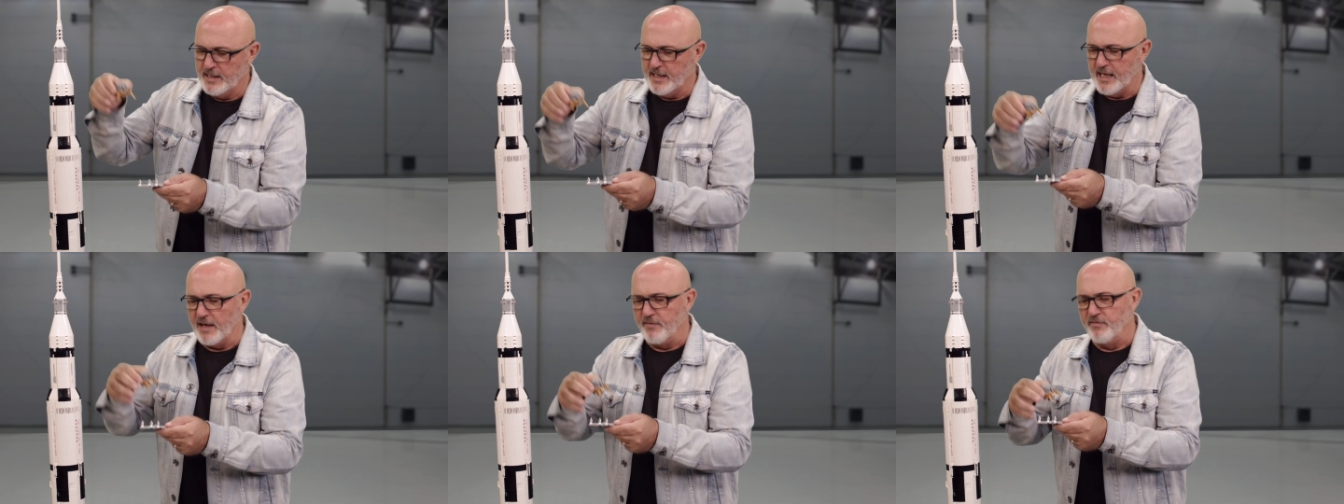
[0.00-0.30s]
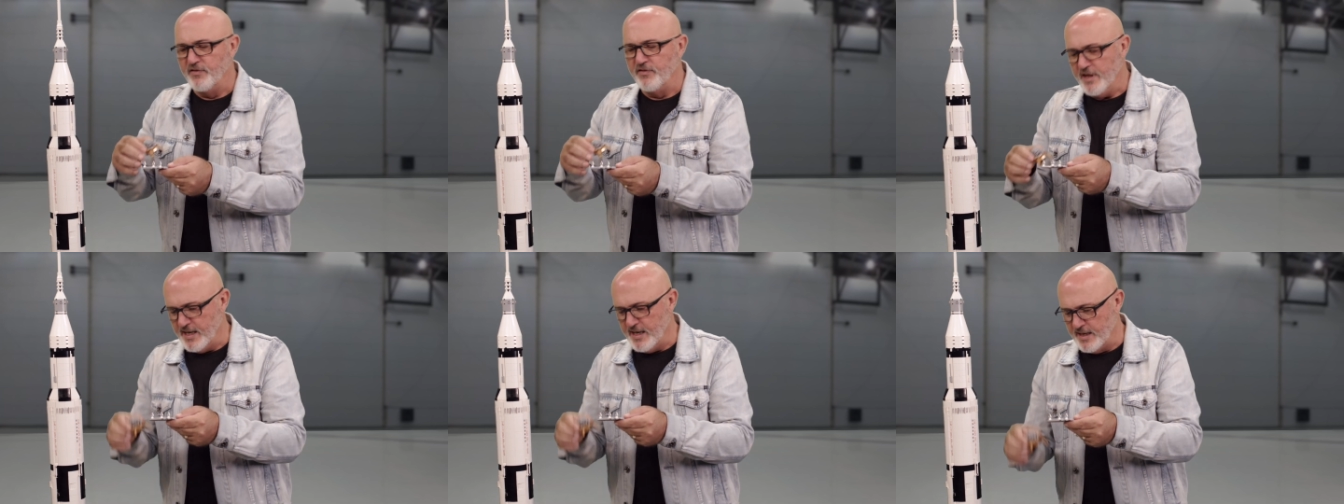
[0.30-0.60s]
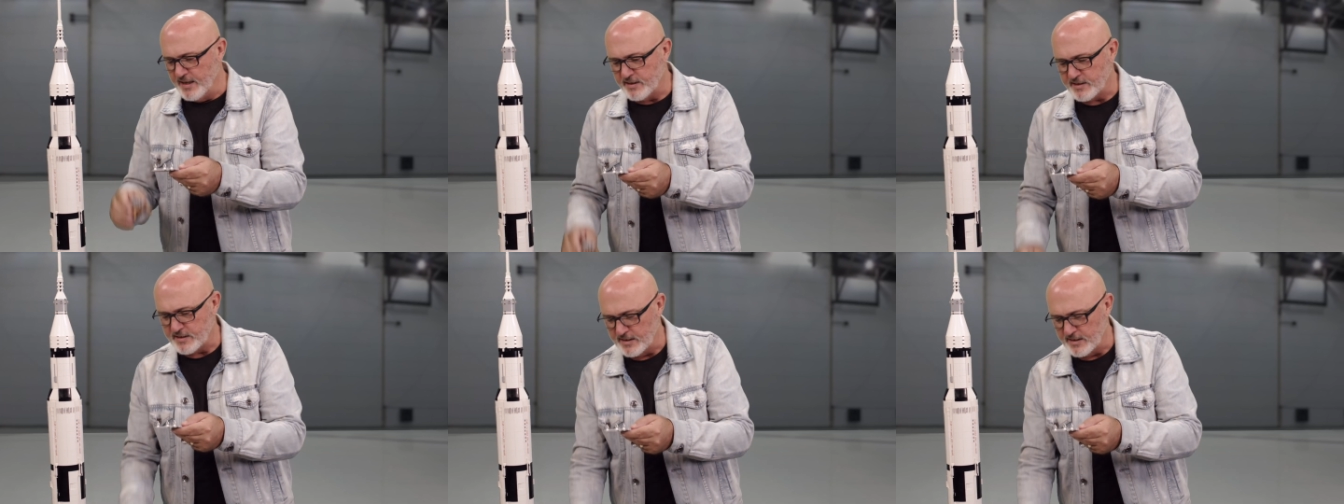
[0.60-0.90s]
And
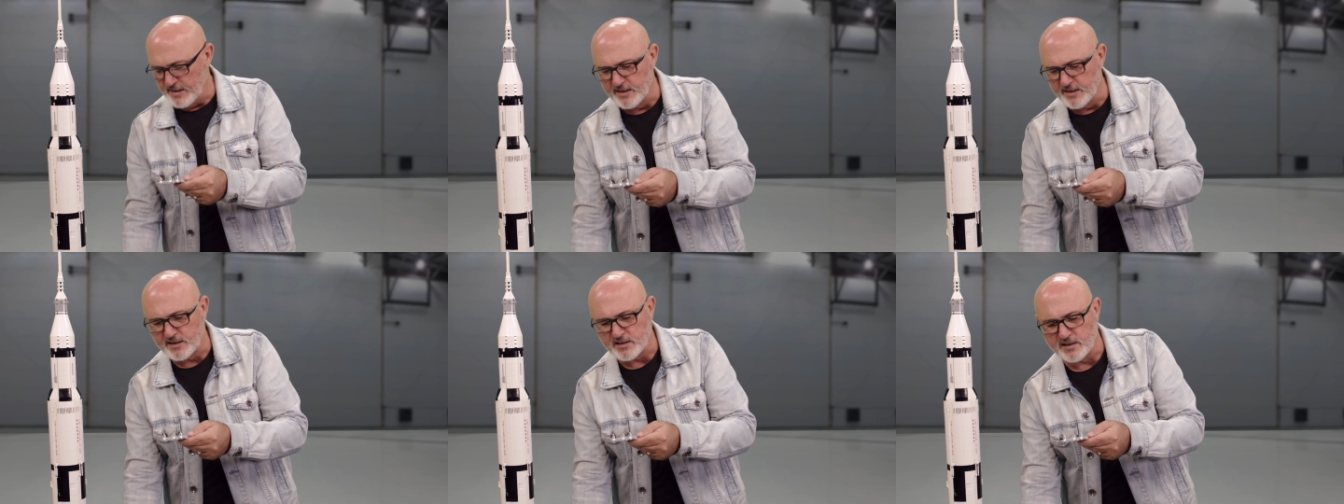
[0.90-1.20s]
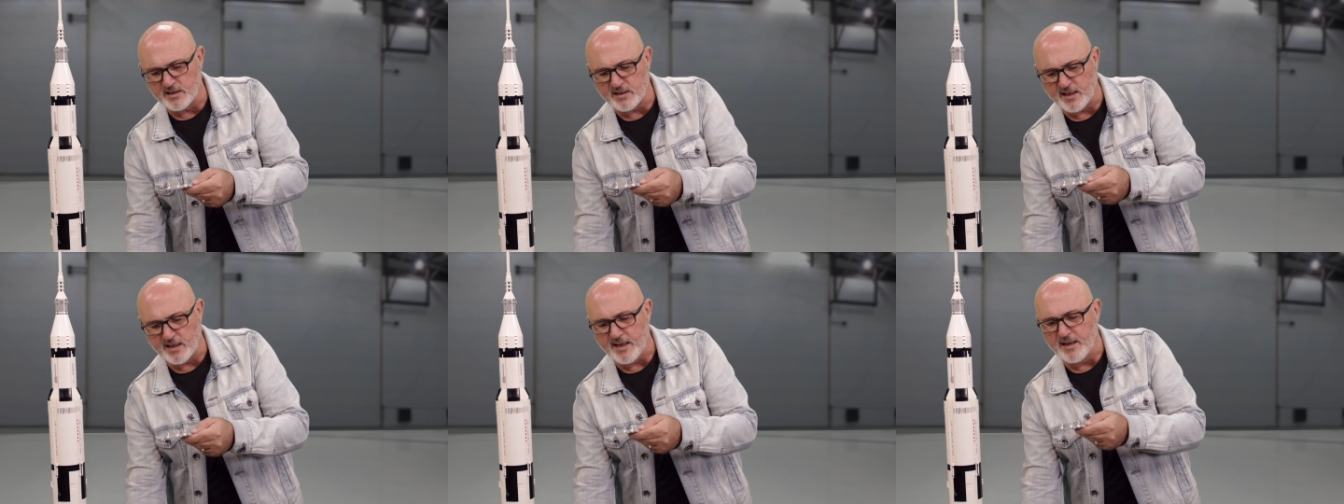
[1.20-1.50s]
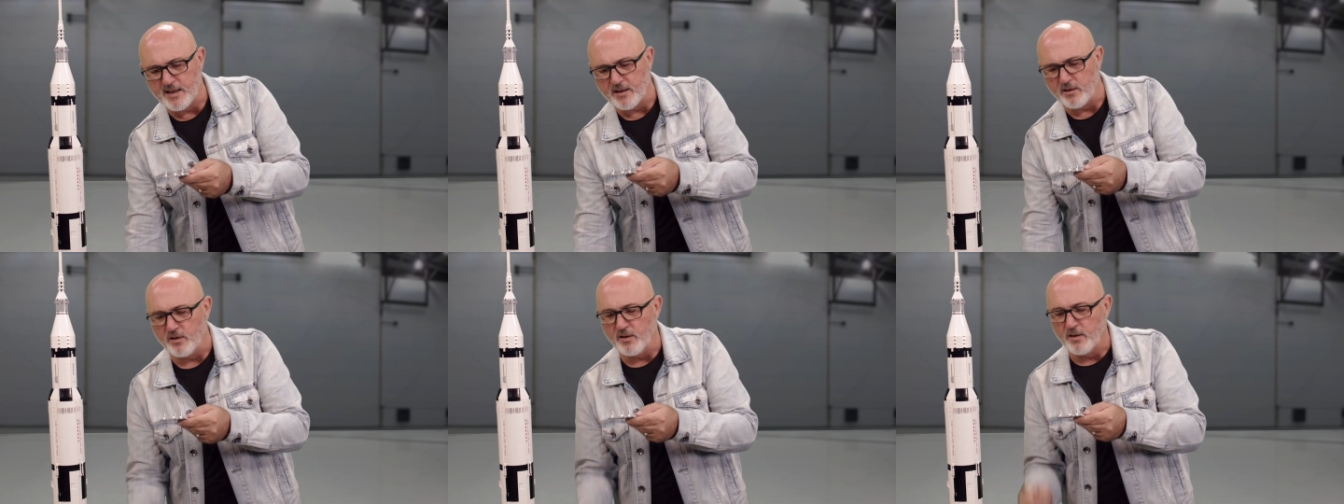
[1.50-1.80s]
this is to
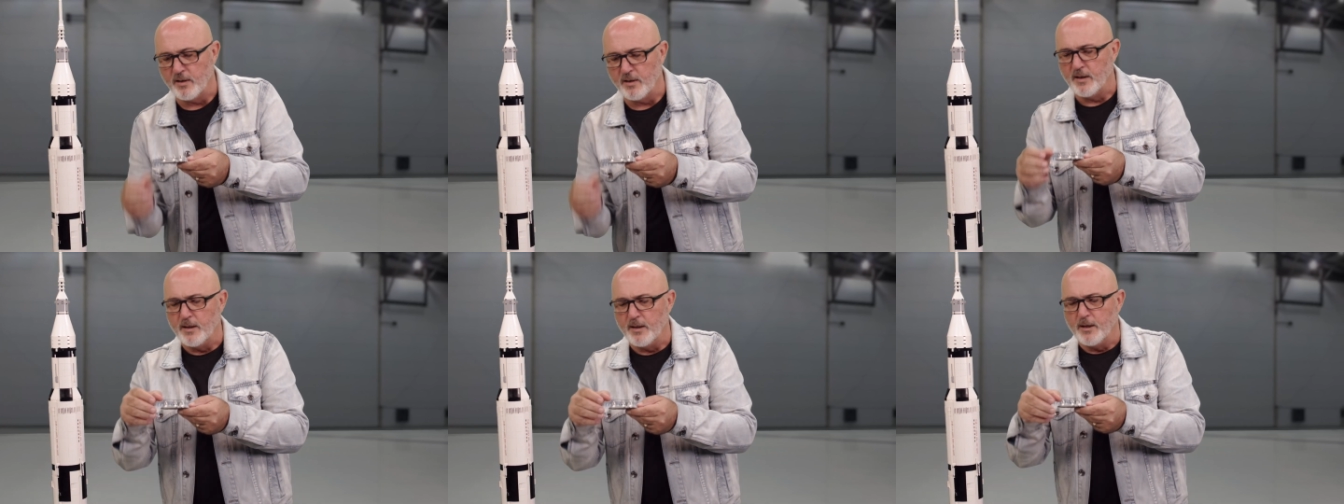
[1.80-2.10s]
scale